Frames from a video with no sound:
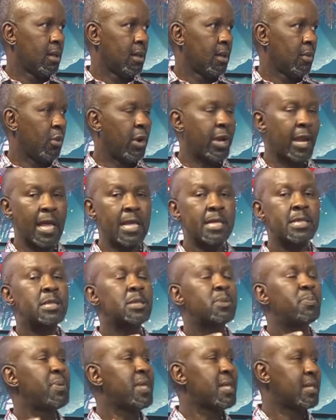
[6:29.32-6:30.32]
When I
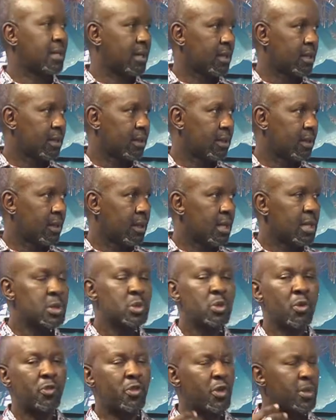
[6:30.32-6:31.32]
speak.
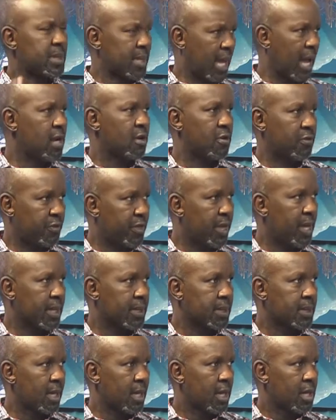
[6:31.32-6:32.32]
So those kind of
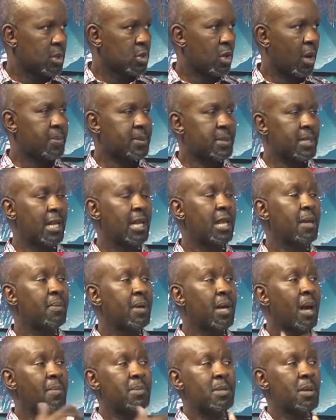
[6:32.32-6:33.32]
things. So upskilling
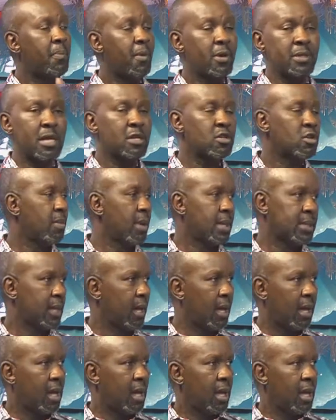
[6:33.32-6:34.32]
becomes important no
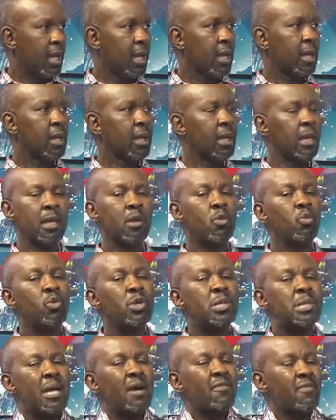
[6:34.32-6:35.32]
matter in
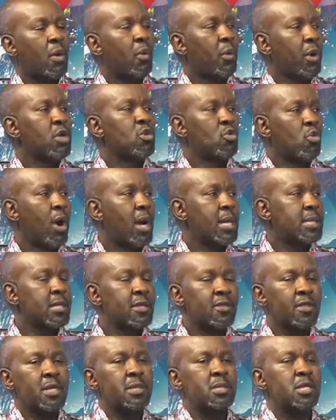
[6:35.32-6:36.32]
whichever way you want
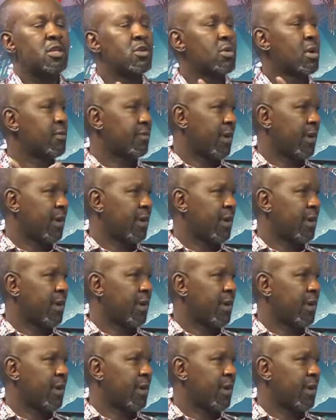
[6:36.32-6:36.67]
in this new environment.